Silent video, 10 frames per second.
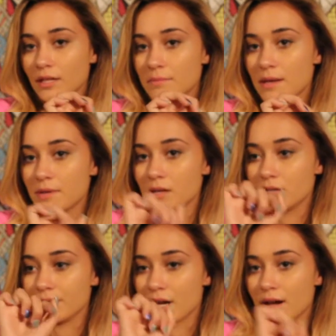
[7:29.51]
like maybe
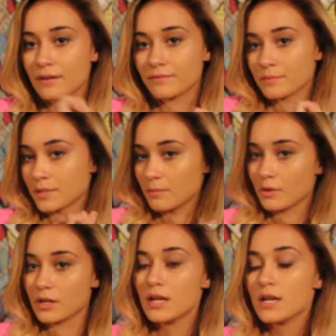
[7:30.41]
a dot from
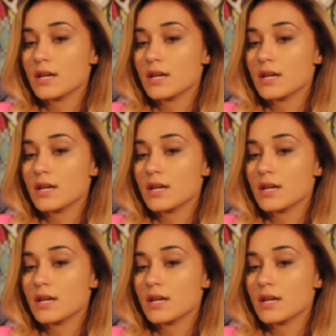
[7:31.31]
somewhere,